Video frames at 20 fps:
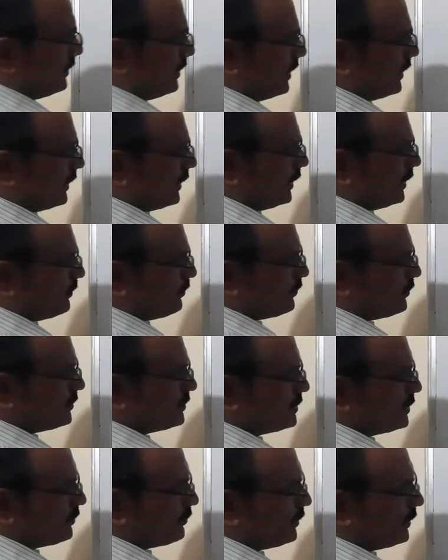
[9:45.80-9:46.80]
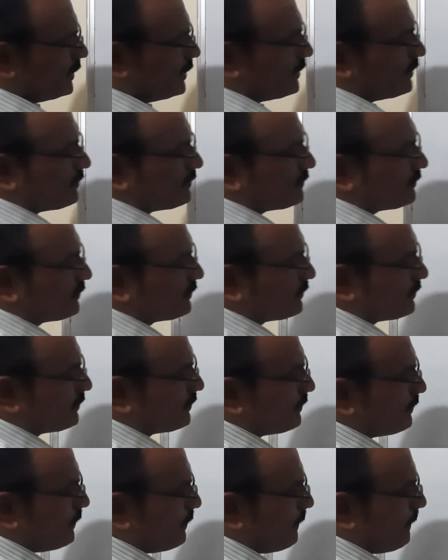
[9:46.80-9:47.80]
Again put 0 here.
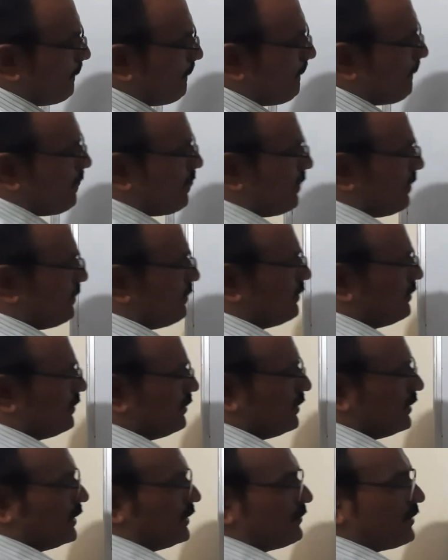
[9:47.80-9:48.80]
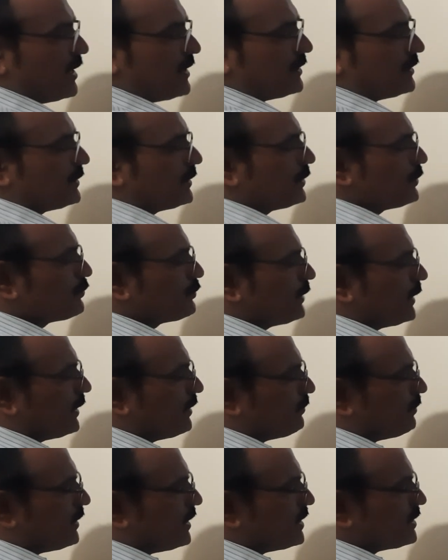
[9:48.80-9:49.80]
Divide it into
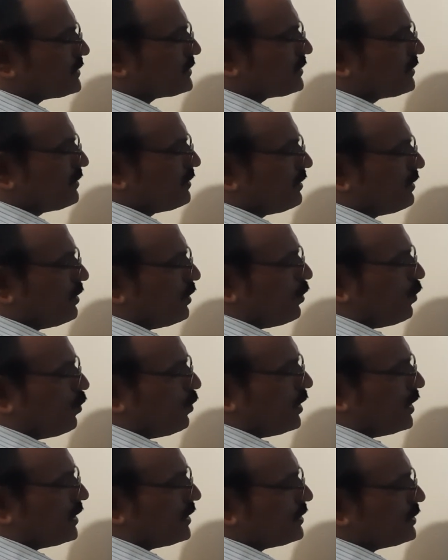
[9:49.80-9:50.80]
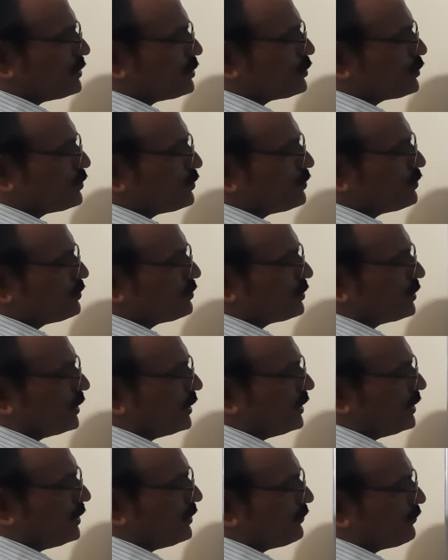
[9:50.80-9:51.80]
10 parts. 1, 2,
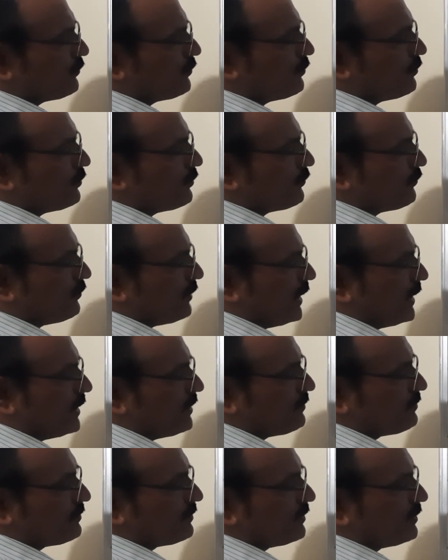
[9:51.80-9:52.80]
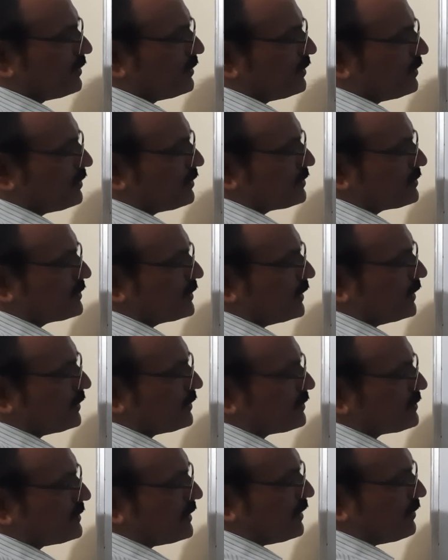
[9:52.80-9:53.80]
3, 4, 5,
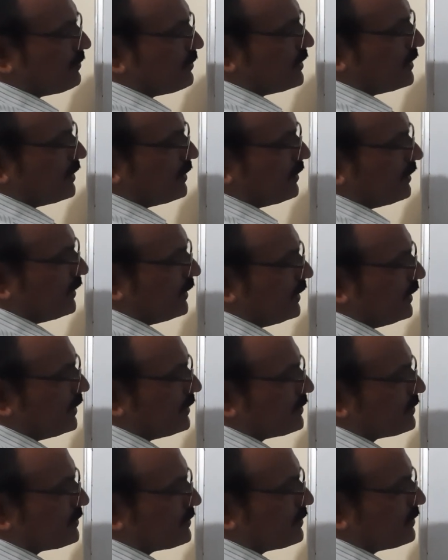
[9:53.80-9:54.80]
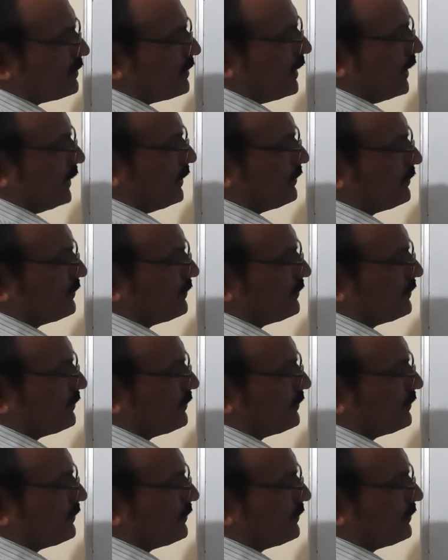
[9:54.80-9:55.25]
6, 7, 8, 9.